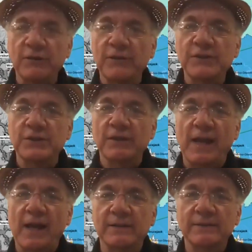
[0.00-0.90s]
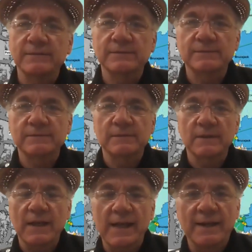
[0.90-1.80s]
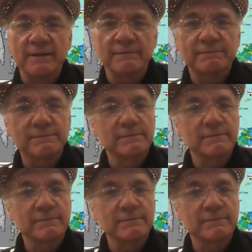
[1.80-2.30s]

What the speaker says: the Chilkat. And